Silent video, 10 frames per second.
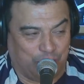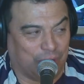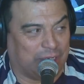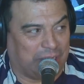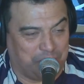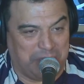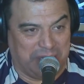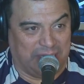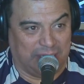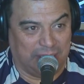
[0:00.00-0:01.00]
you're a
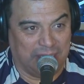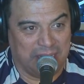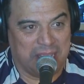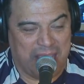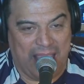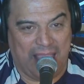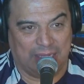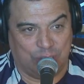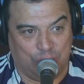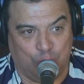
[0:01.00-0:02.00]
comedian,
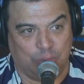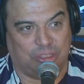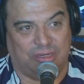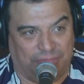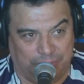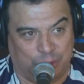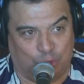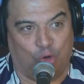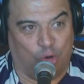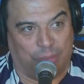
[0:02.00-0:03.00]
and you should have
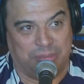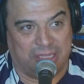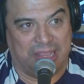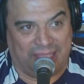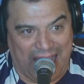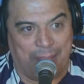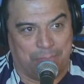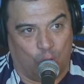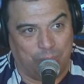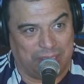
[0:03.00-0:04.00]
absorbed
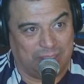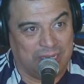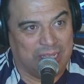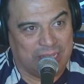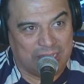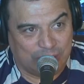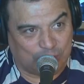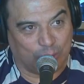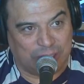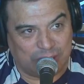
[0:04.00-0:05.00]
that moment.
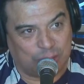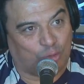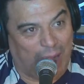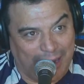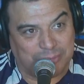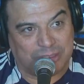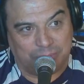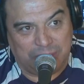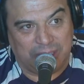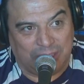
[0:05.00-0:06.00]
So describe
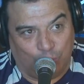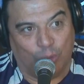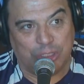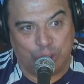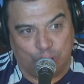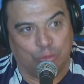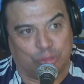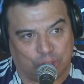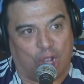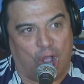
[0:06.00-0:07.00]
to me what
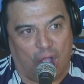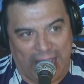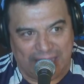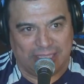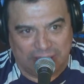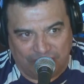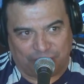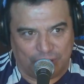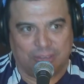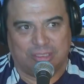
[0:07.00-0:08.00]
you saw and the
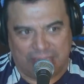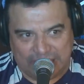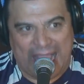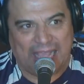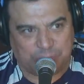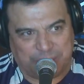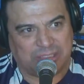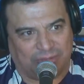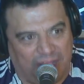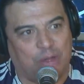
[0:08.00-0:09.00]
different
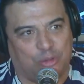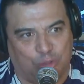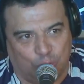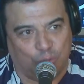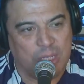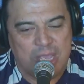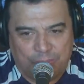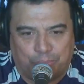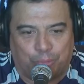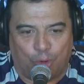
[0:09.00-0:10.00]
aspects of how you
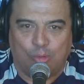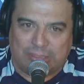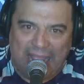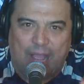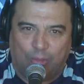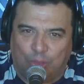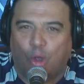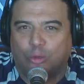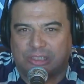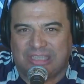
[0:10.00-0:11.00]
broke
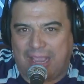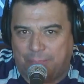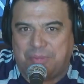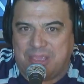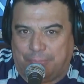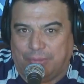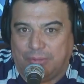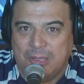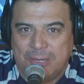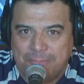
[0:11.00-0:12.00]
down those same
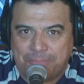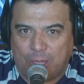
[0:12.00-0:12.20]
people